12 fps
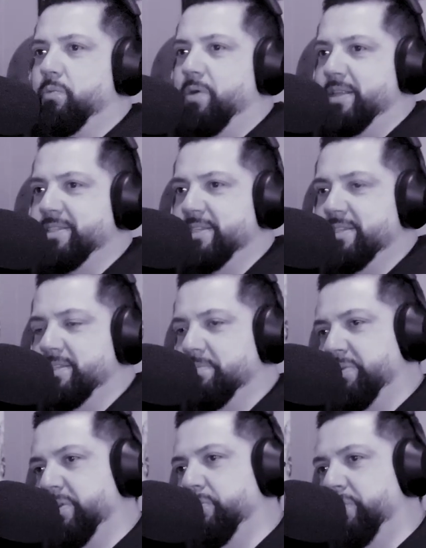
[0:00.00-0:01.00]
wants it to
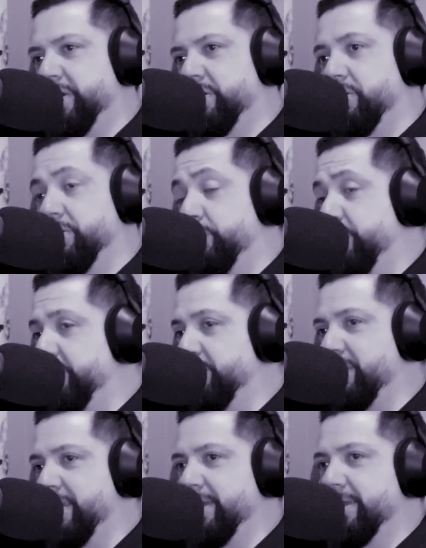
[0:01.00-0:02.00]
be real, the real
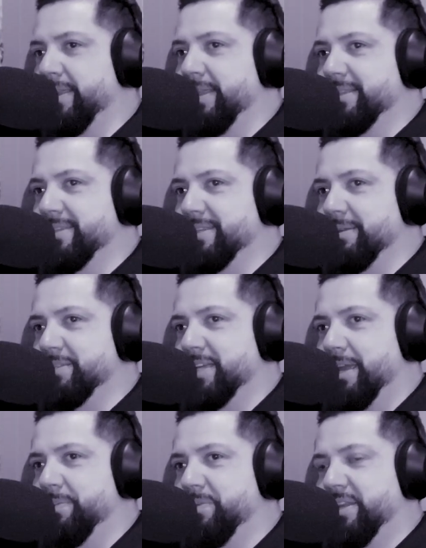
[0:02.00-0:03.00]
thing, and at the same
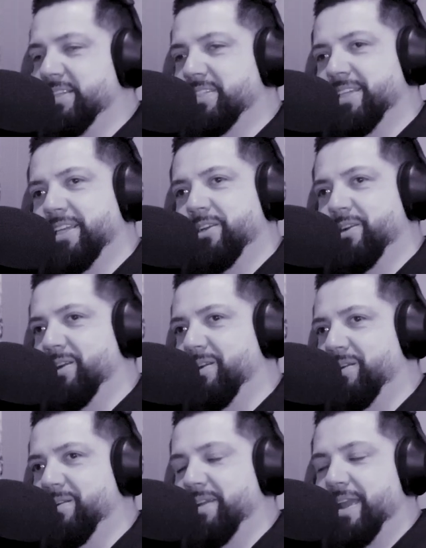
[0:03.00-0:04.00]
time, he's seen
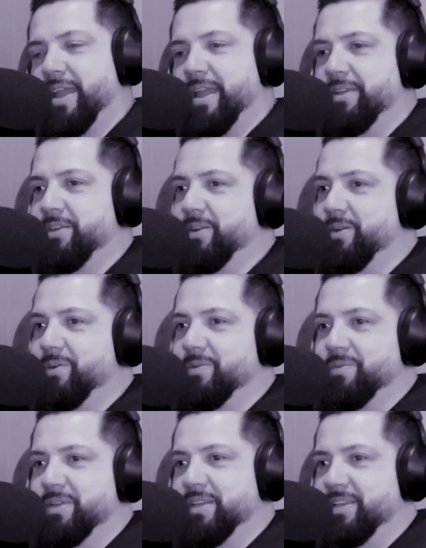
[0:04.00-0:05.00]
her, you
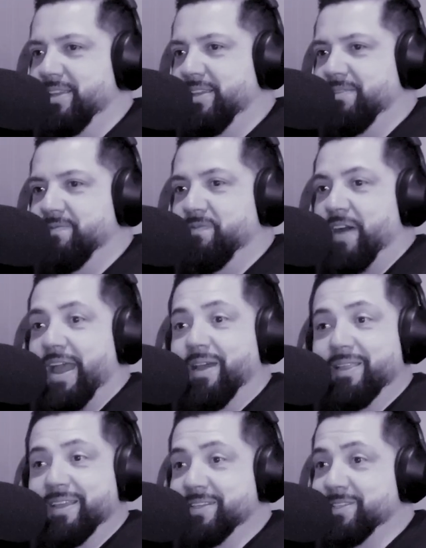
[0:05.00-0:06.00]
know,
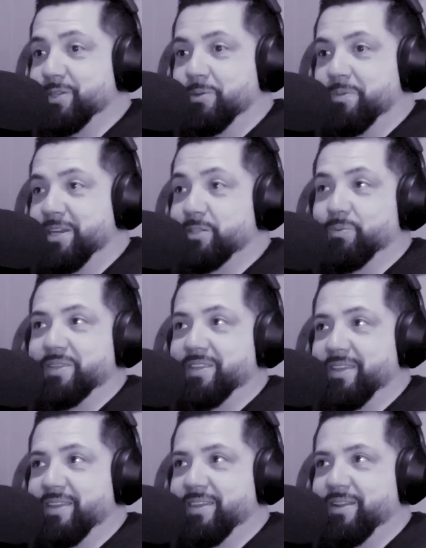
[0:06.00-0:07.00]
violating so much with
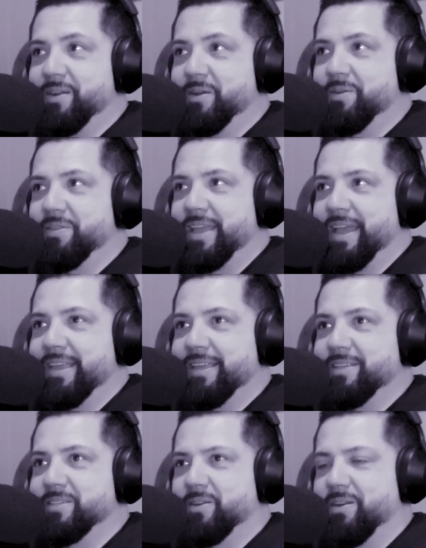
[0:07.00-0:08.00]
it, you know, that
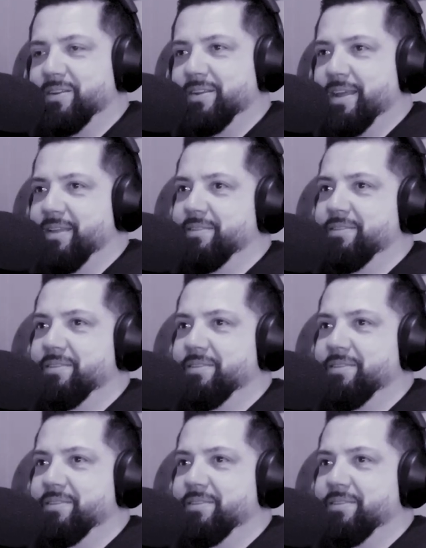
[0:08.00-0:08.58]
he's starting to now